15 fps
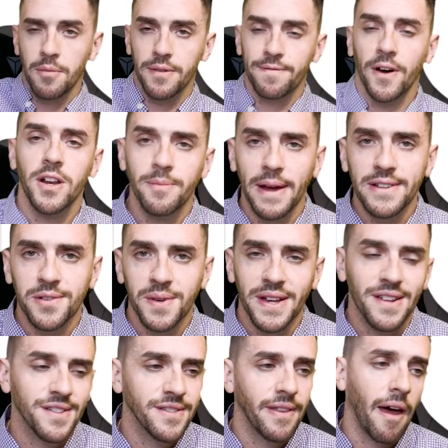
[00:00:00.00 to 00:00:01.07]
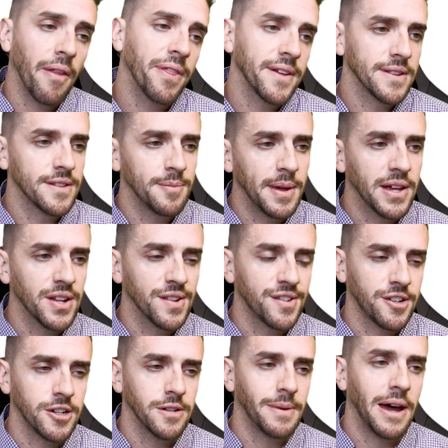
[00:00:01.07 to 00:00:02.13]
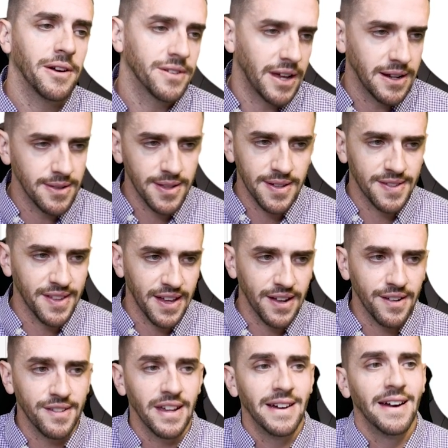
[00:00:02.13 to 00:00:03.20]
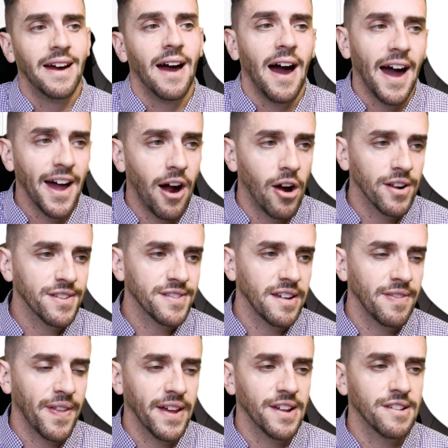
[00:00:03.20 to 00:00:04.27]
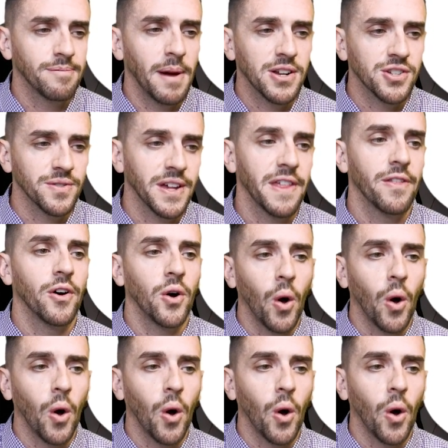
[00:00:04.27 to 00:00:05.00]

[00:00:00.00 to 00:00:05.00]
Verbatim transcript: But fundamentally, it's nothing to be concerned about. None of these things. I honestly think, especially the